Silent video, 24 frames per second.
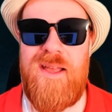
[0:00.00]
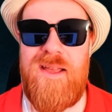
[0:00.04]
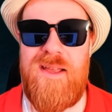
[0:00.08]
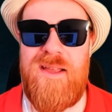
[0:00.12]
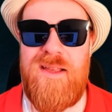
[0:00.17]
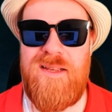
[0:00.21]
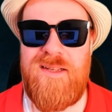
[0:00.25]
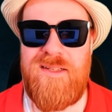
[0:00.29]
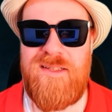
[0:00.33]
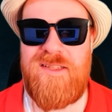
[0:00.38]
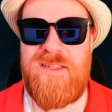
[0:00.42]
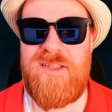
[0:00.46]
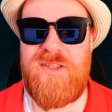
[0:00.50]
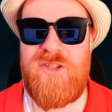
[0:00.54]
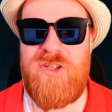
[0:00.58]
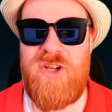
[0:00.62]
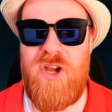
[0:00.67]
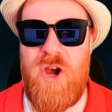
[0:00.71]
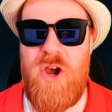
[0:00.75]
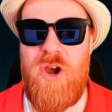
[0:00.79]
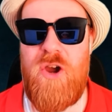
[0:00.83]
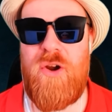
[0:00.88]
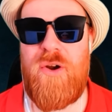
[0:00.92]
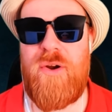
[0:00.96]
his
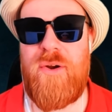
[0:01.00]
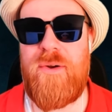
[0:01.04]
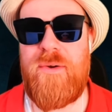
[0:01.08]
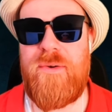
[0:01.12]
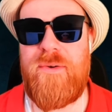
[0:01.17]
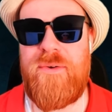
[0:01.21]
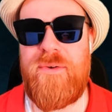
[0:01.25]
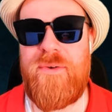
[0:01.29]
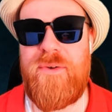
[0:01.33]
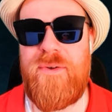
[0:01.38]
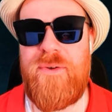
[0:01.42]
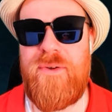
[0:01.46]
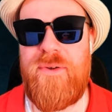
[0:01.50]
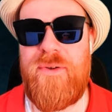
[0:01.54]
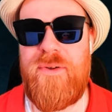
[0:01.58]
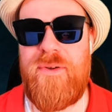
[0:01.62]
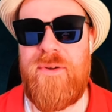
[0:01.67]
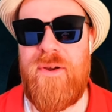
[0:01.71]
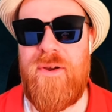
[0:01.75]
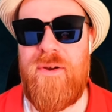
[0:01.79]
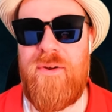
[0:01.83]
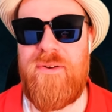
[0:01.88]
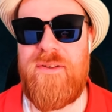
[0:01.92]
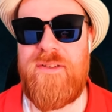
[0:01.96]
scar
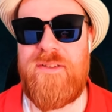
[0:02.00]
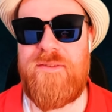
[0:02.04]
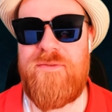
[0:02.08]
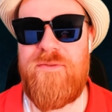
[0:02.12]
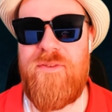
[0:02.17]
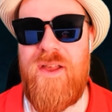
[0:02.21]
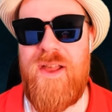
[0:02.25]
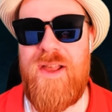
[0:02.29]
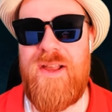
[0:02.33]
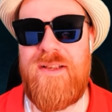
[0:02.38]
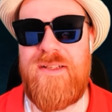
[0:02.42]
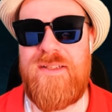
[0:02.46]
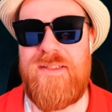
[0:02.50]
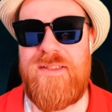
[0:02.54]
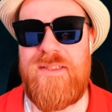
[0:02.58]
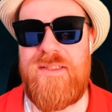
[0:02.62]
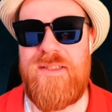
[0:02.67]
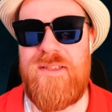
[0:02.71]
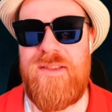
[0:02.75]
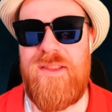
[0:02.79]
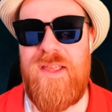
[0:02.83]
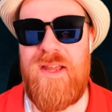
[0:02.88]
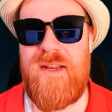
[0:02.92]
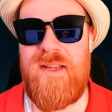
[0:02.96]
on his
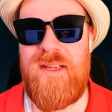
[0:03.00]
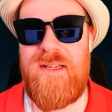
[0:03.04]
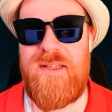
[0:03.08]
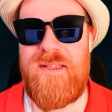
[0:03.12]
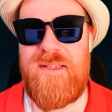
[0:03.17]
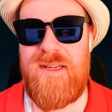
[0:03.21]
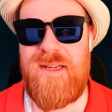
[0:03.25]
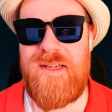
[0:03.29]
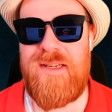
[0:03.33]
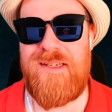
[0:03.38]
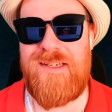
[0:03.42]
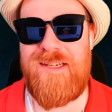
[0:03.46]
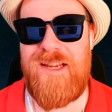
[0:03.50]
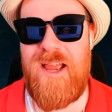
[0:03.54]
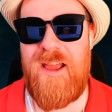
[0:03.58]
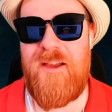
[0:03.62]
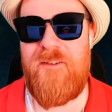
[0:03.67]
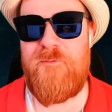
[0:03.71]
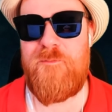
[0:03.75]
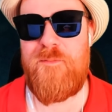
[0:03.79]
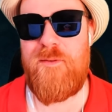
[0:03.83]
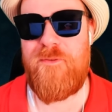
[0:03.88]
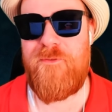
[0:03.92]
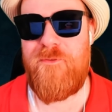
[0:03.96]
face that he didn't
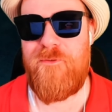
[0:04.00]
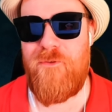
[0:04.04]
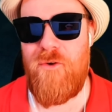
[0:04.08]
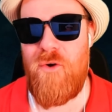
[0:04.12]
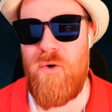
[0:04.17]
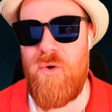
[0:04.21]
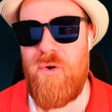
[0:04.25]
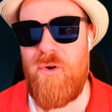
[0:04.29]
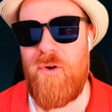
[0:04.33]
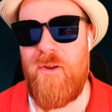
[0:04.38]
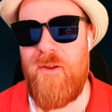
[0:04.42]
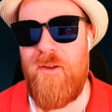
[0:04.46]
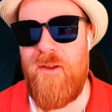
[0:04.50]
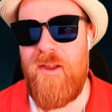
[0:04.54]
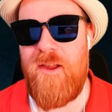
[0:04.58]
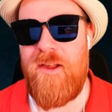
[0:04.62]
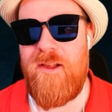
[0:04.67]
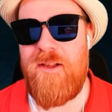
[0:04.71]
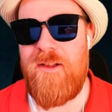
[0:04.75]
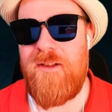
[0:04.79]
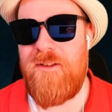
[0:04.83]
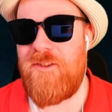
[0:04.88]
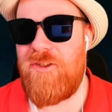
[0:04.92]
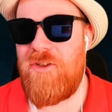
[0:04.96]
have before.
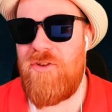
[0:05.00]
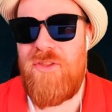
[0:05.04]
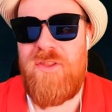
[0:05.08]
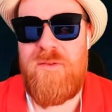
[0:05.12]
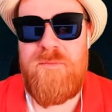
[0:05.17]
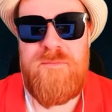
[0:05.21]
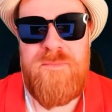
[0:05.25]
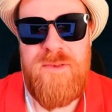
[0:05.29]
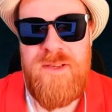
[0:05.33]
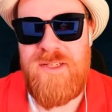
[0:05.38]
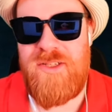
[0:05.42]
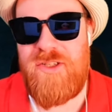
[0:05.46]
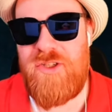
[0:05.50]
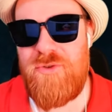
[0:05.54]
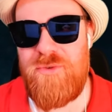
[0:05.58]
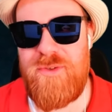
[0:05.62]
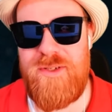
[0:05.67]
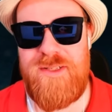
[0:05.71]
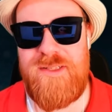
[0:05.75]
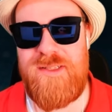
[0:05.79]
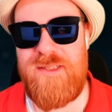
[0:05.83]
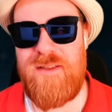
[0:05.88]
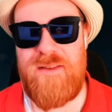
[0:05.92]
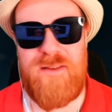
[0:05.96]
So the
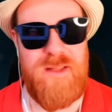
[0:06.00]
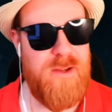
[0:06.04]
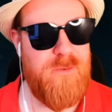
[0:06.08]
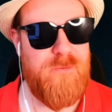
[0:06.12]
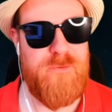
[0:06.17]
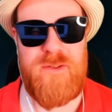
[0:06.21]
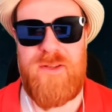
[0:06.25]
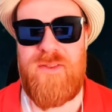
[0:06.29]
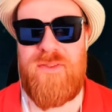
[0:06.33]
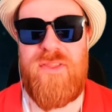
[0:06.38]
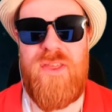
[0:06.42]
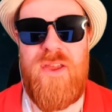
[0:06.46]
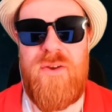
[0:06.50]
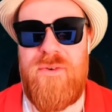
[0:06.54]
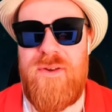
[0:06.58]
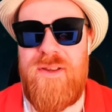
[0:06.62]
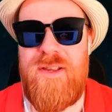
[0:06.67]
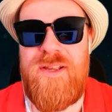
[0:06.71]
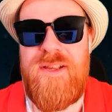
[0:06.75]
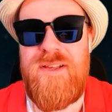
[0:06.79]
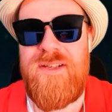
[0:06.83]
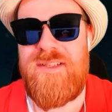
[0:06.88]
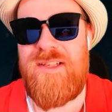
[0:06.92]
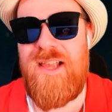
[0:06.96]
mystery is lifted. There
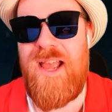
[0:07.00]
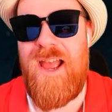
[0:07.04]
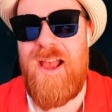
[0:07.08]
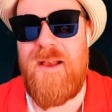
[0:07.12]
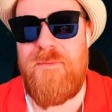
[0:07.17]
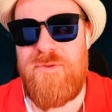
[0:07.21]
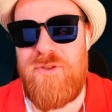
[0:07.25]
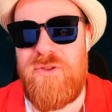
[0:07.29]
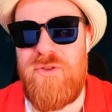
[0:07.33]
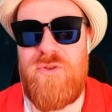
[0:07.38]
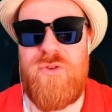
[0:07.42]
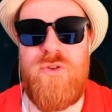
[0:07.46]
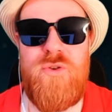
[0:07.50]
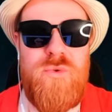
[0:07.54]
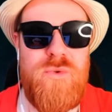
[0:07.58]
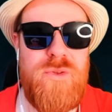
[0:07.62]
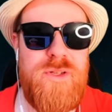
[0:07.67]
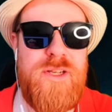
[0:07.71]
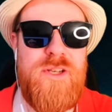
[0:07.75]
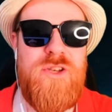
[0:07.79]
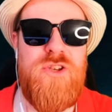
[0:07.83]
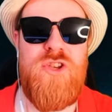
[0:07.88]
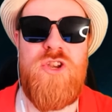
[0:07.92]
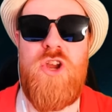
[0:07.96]
is
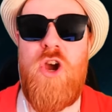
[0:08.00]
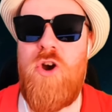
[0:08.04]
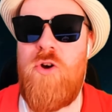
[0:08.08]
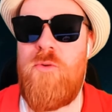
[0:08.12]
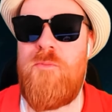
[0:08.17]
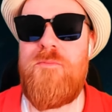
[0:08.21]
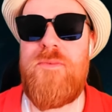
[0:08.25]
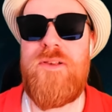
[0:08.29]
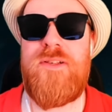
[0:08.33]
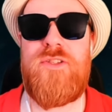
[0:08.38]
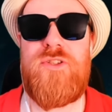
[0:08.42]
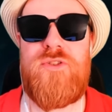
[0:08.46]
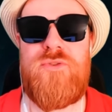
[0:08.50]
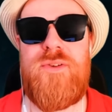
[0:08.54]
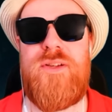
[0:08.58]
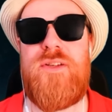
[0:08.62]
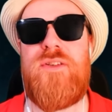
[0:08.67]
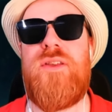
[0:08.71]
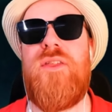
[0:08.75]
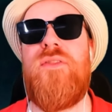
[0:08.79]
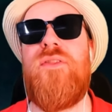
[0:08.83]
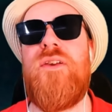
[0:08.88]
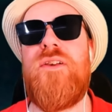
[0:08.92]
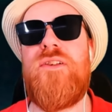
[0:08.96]
absolutely no mystery
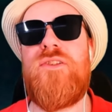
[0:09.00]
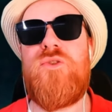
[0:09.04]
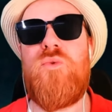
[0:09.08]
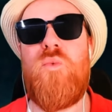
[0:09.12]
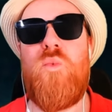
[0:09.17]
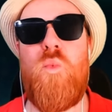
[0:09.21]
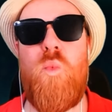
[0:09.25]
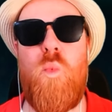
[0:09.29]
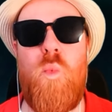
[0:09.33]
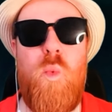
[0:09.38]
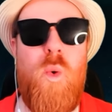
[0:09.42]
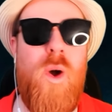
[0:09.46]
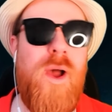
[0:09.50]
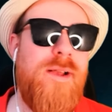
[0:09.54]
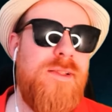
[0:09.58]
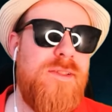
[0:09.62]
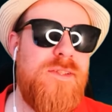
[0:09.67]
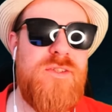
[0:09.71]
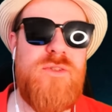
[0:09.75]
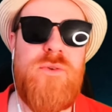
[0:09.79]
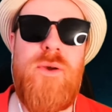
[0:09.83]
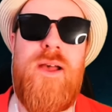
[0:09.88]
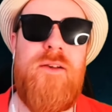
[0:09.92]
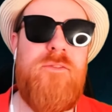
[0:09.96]
to this
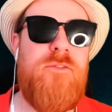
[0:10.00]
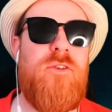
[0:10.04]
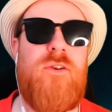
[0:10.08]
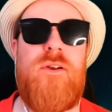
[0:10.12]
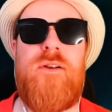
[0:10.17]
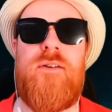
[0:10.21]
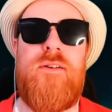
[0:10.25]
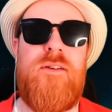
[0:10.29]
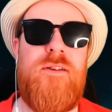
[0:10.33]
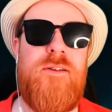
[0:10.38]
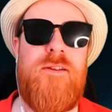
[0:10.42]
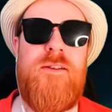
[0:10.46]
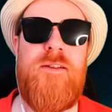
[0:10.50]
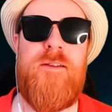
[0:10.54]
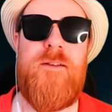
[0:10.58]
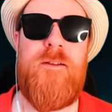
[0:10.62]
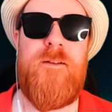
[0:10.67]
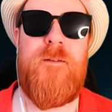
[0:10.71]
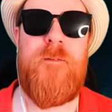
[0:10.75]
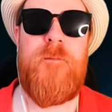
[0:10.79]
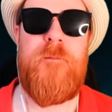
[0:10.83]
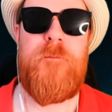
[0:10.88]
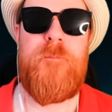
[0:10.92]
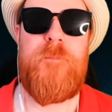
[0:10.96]
whatsoever.
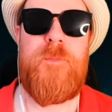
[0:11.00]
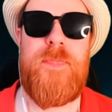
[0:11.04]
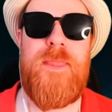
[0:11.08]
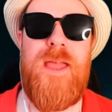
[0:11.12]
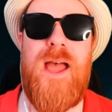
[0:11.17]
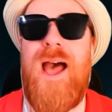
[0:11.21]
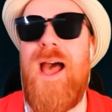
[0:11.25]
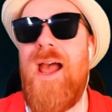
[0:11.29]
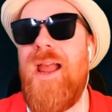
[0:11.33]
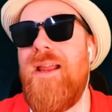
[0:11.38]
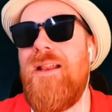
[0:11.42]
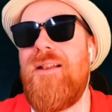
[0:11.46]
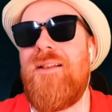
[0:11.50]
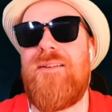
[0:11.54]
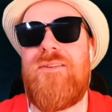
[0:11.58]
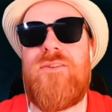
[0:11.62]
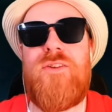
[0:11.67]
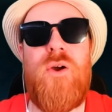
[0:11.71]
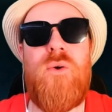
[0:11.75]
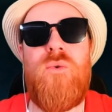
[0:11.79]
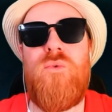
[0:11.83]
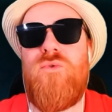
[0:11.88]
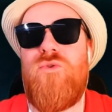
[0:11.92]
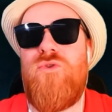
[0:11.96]
I
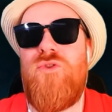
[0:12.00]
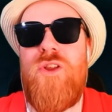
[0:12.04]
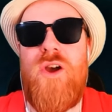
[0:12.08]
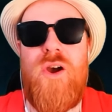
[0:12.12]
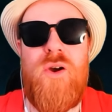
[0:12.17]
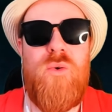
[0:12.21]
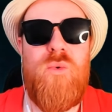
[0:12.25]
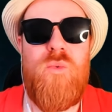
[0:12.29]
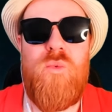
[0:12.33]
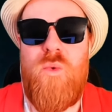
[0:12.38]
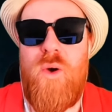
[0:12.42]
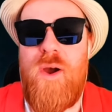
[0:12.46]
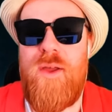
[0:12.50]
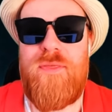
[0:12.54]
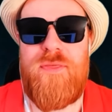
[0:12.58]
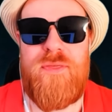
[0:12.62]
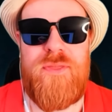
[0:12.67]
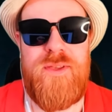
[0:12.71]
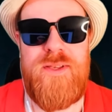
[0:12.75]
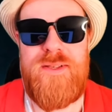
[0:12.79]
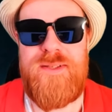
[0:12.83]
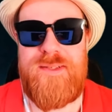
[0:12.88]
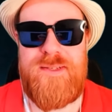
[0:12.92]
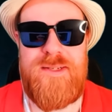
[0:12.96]
don't know what
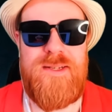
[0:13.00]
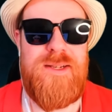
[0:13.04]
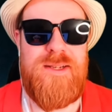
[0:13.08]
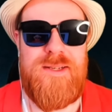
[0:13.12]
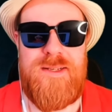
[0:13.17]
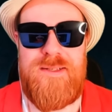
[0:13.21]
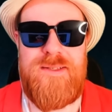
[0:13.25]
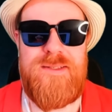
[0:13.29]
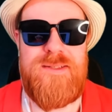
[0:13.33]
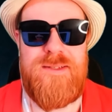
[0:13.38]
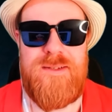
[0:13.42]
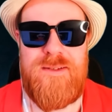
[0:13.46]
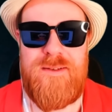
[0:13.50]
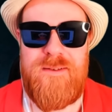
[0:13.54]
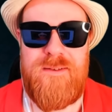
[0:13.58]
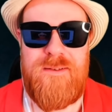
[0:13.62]
this is.